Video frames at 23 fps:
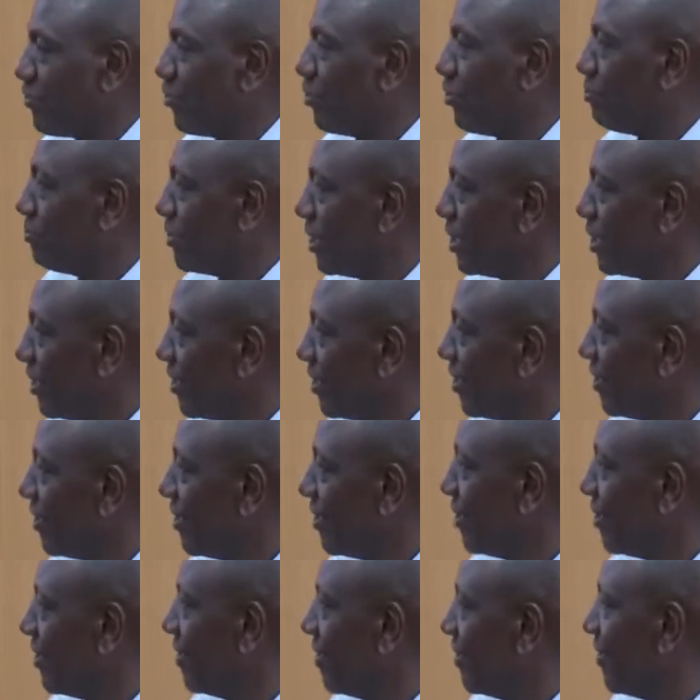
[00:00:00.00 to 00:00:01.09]
for me
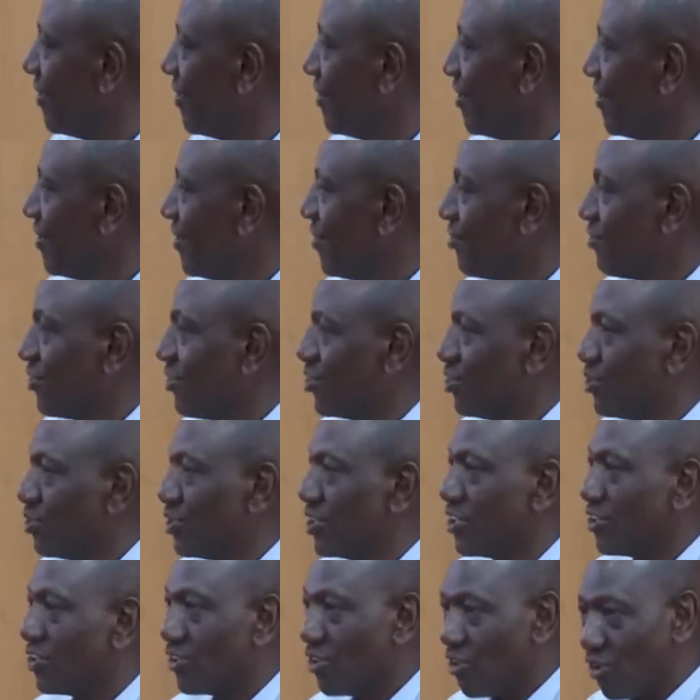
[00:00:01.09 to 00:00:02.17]
for
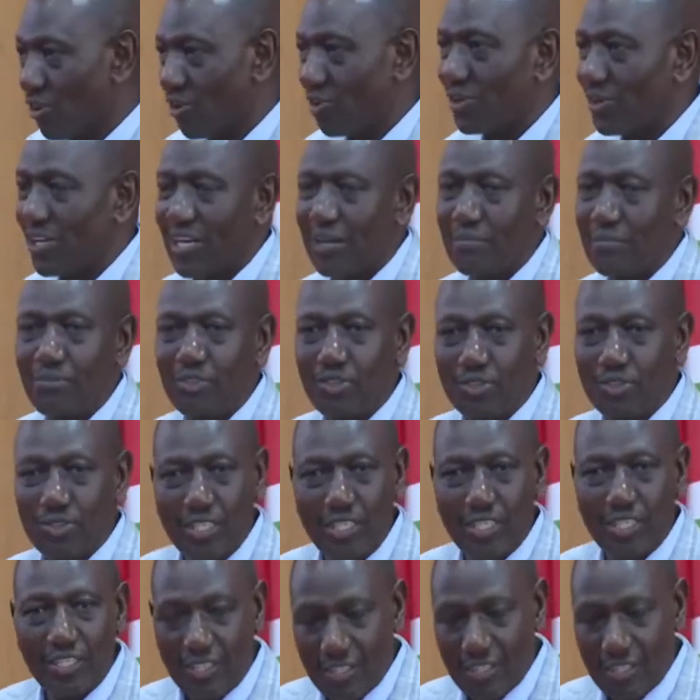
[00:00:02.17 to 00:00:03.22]
doing all what I'm doing.